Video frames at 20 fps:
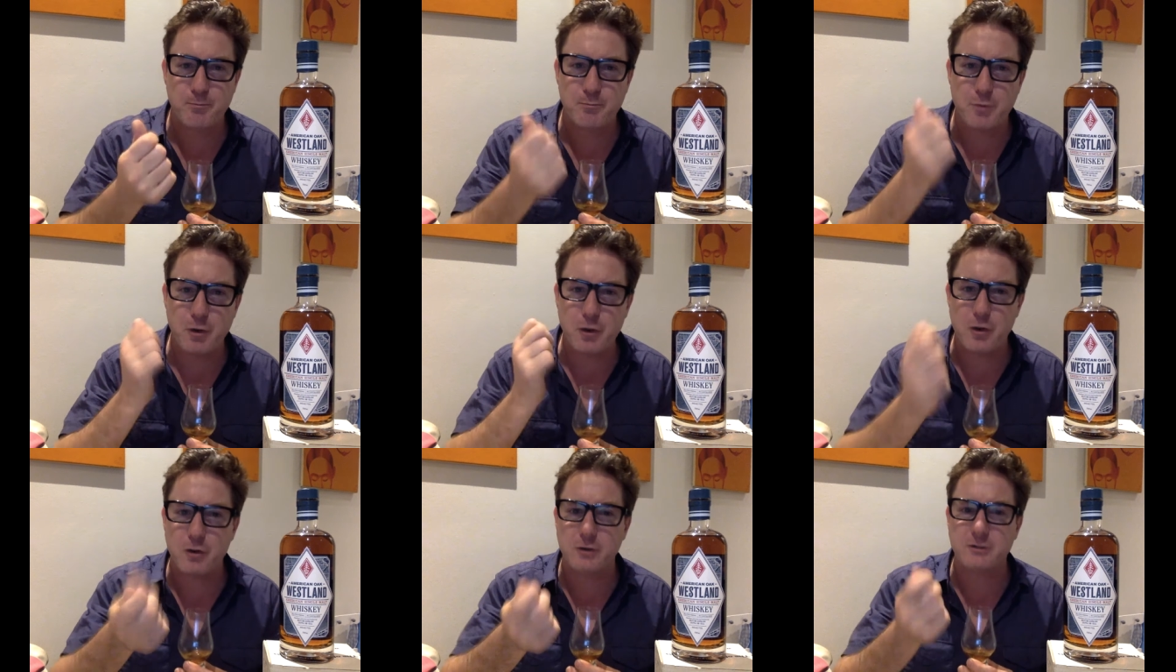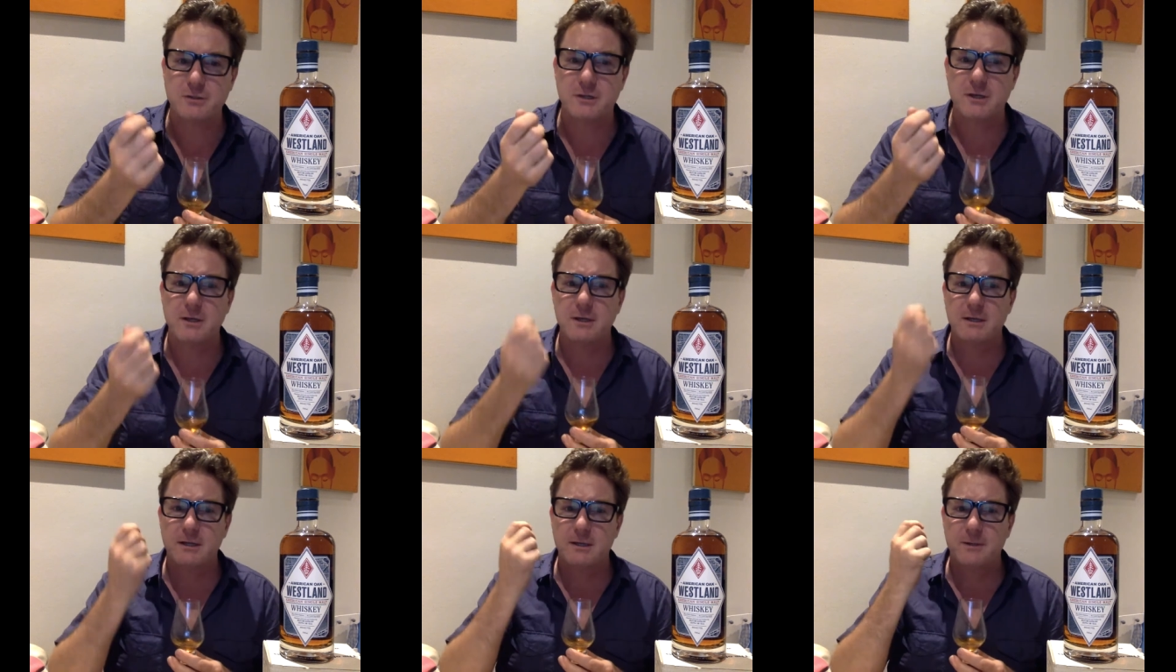burnt,
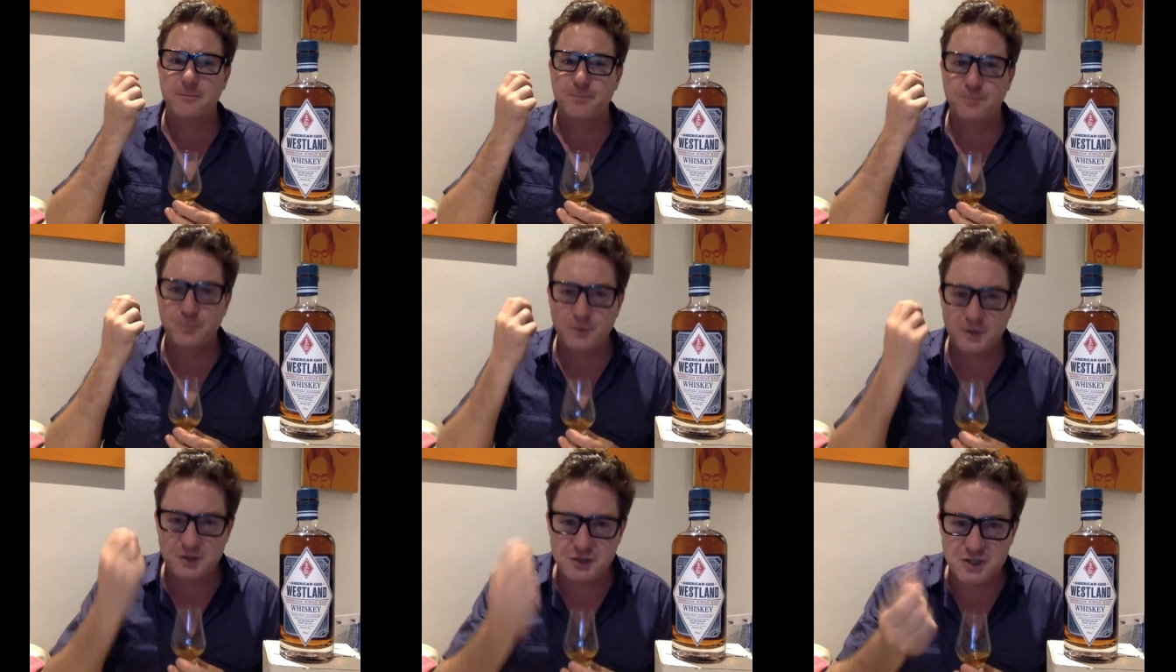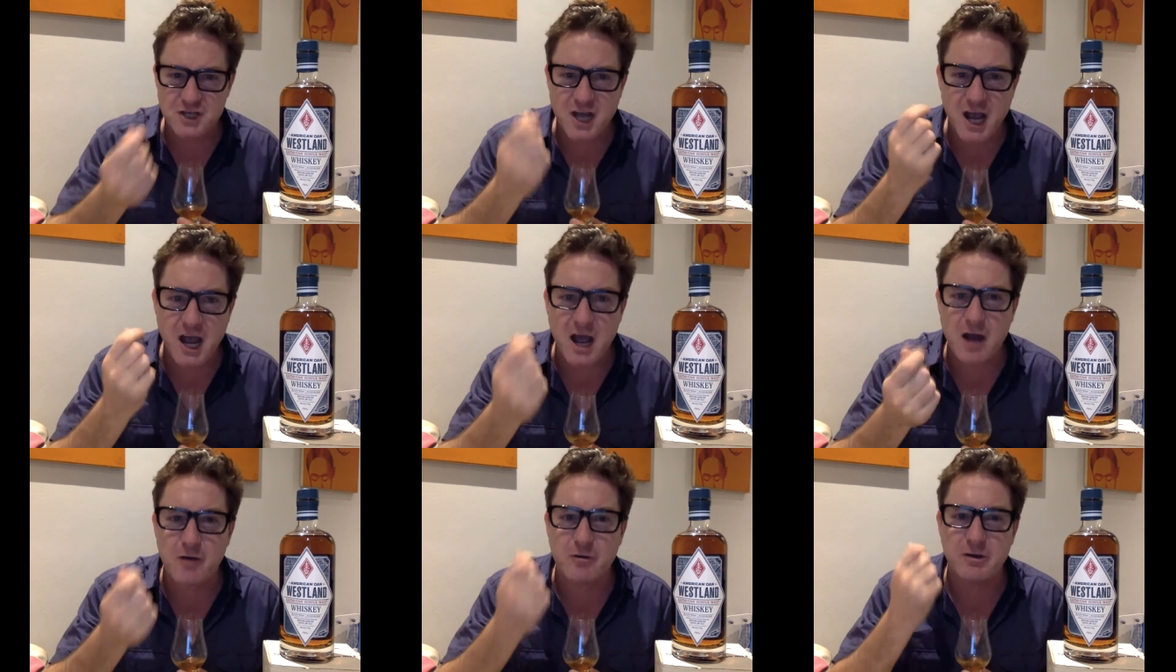
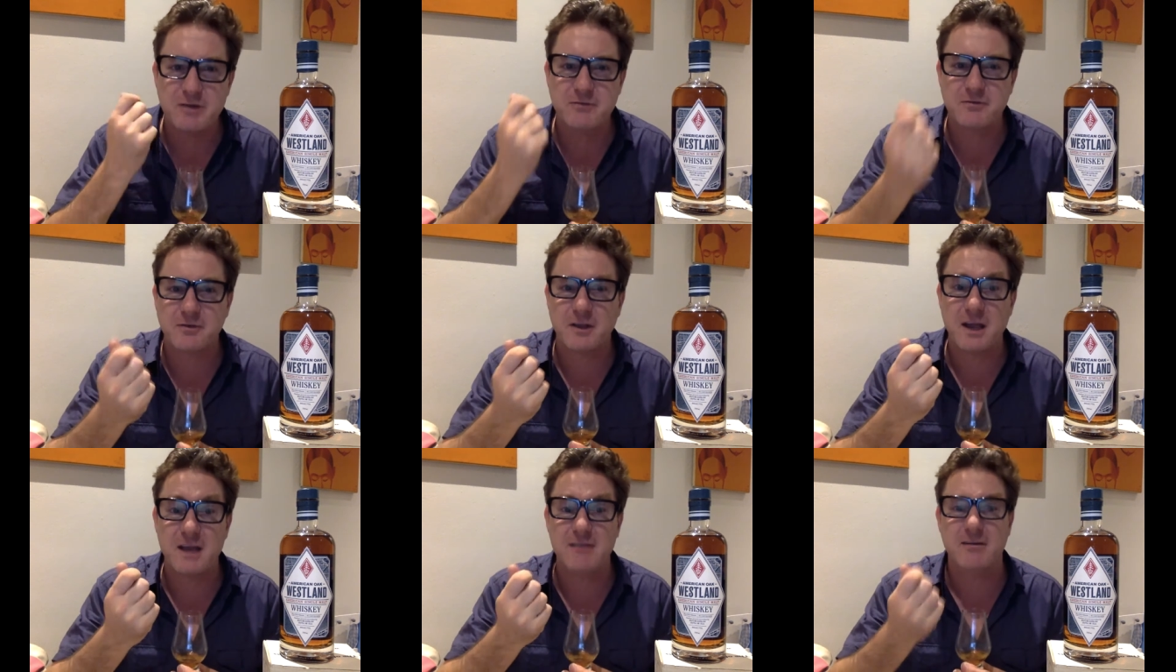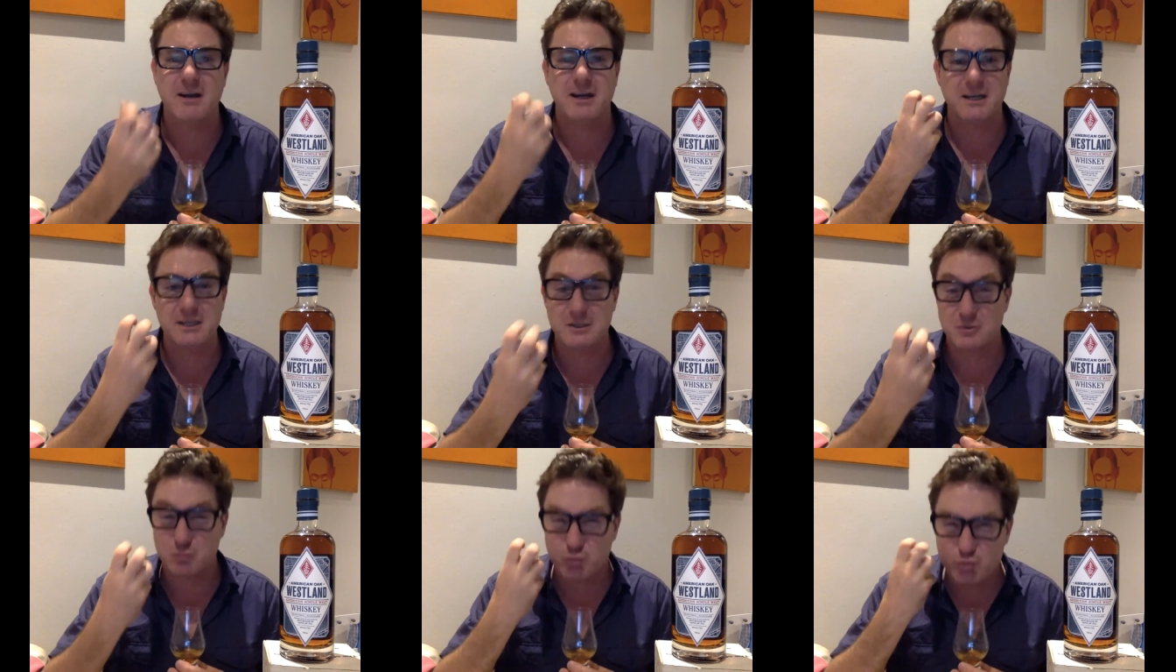charry flavour.
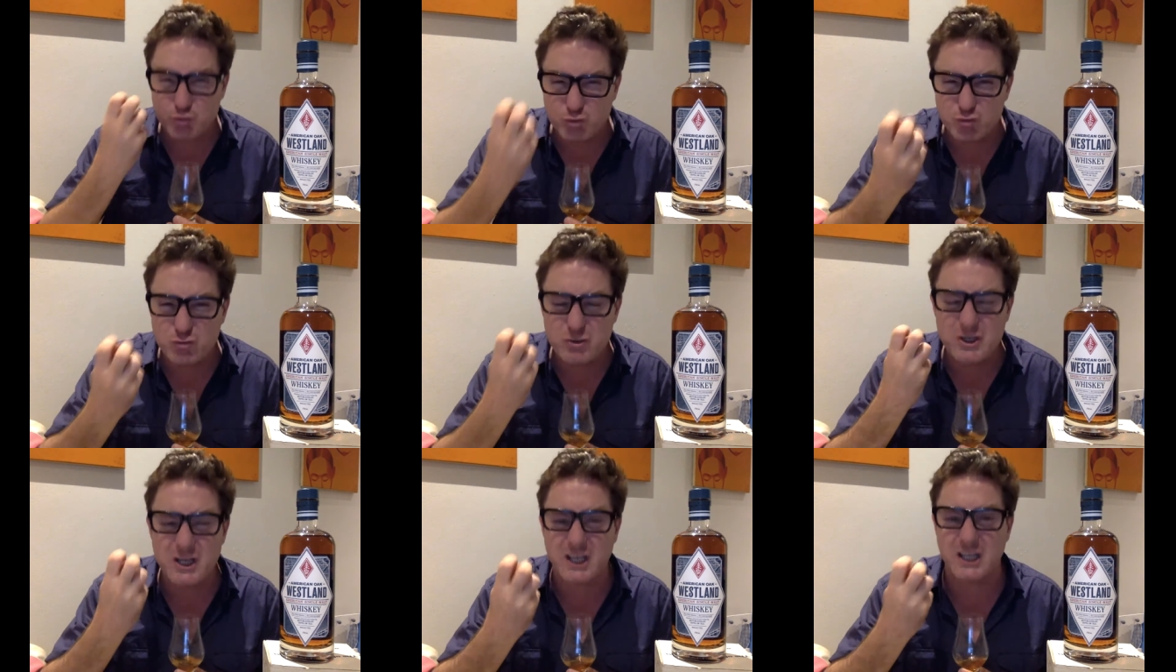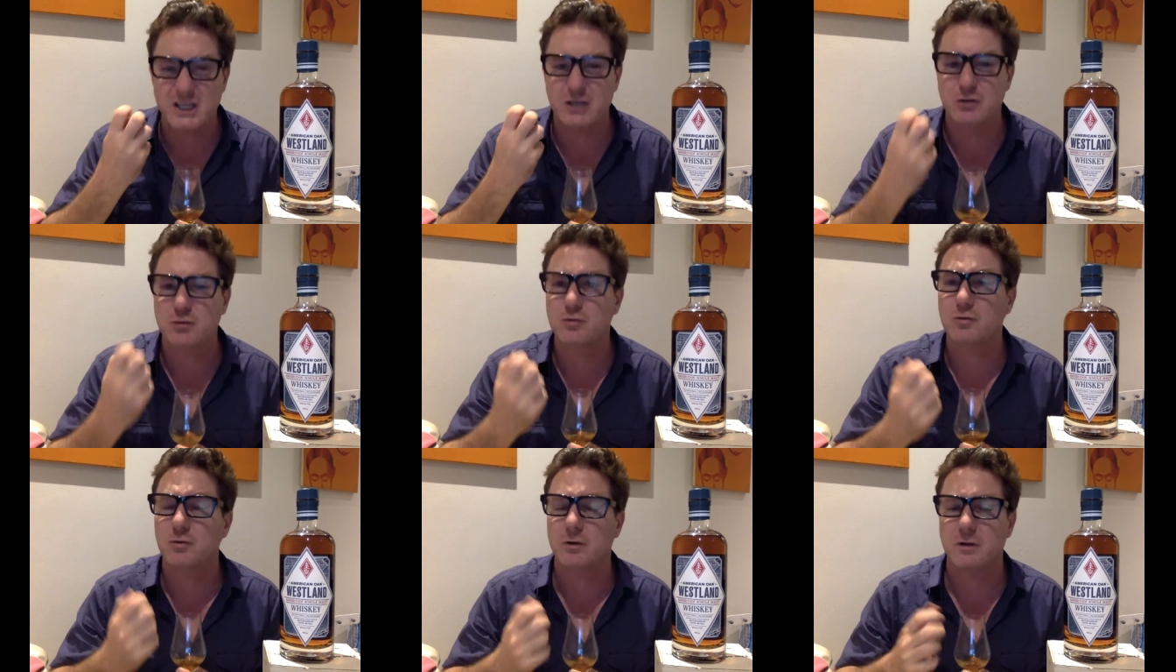It's really
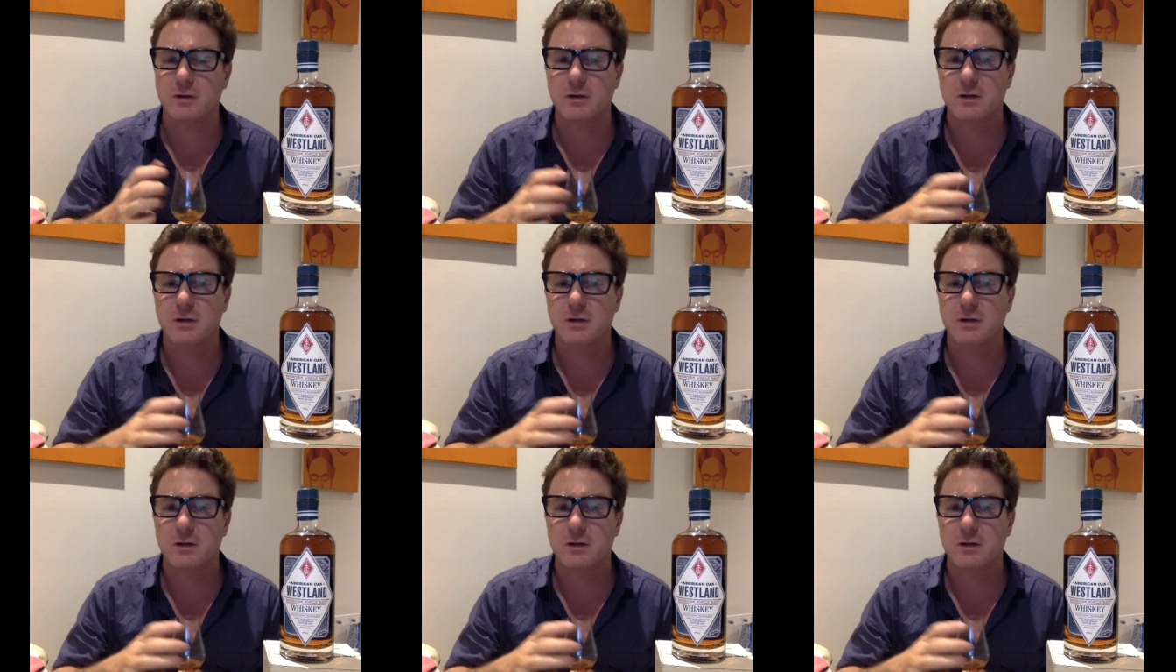good.